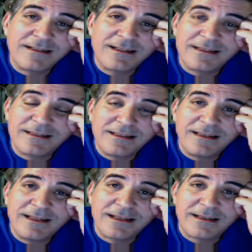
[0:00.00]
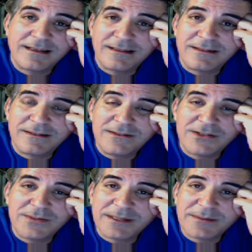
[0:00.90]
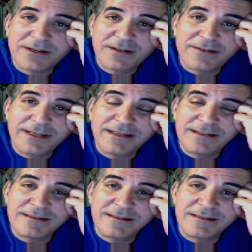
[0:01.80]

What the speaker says: and too many margaritas.